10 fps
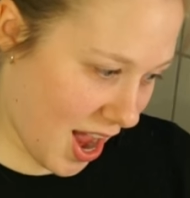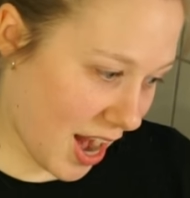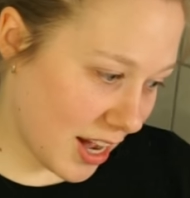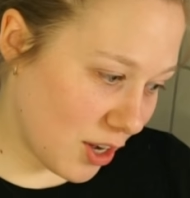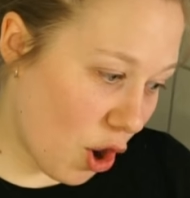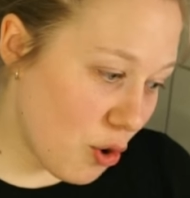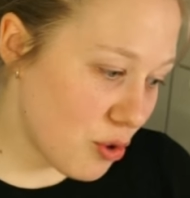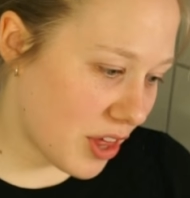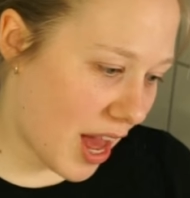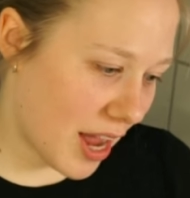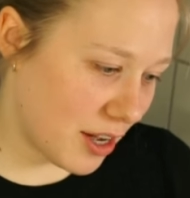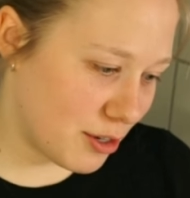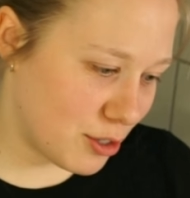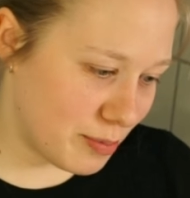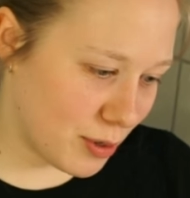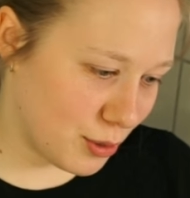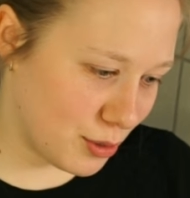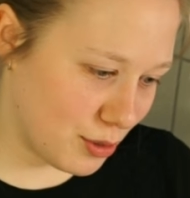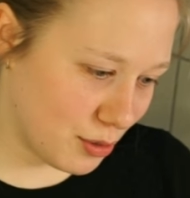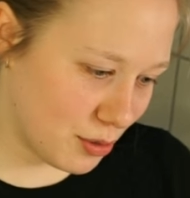I know that you're
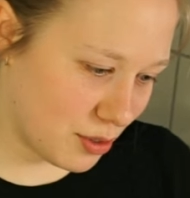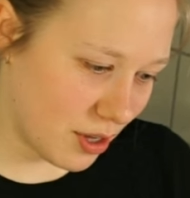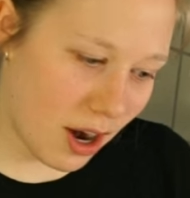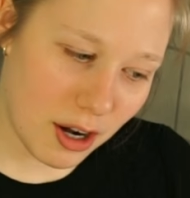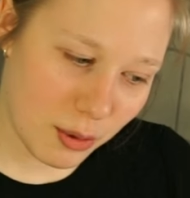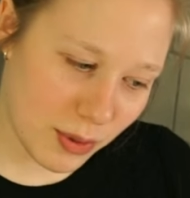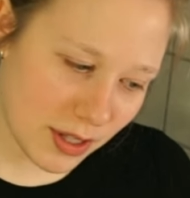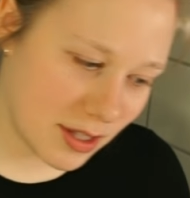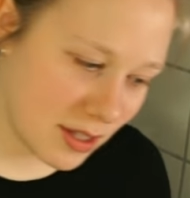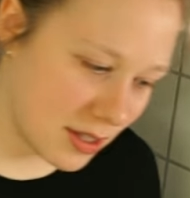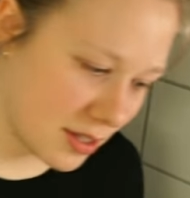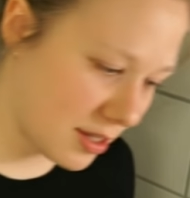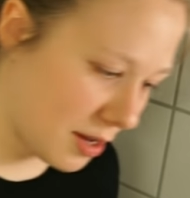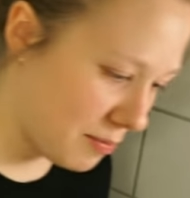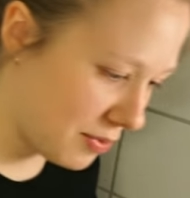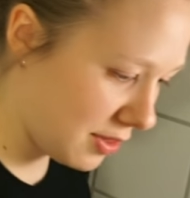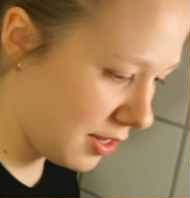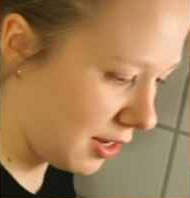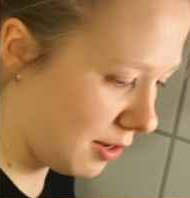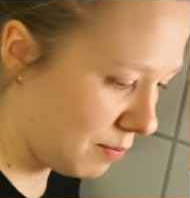supposed to start with
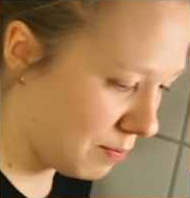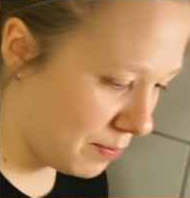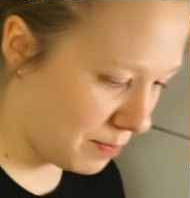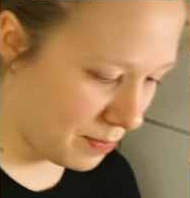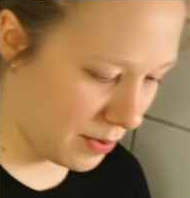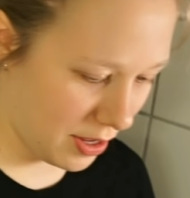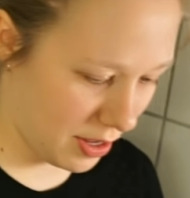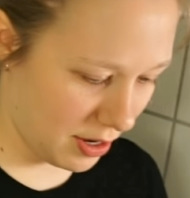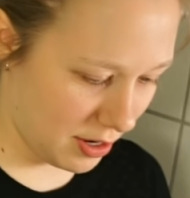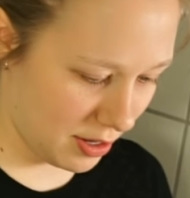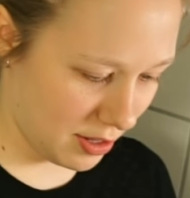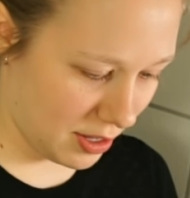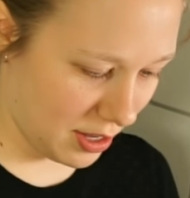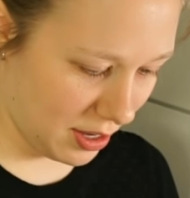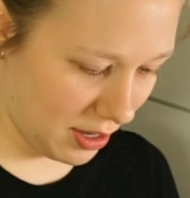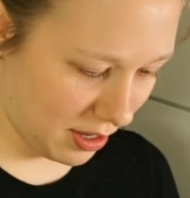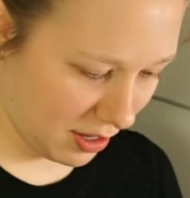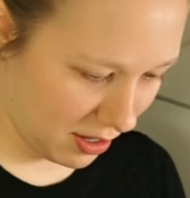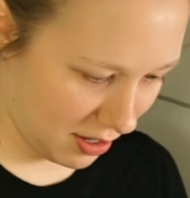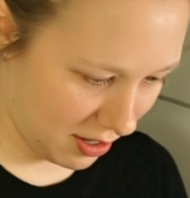something, but
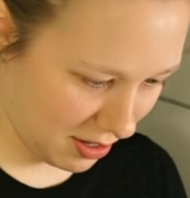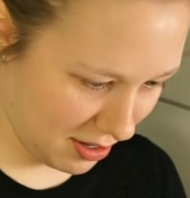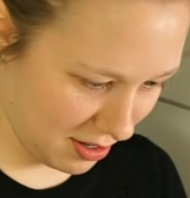like,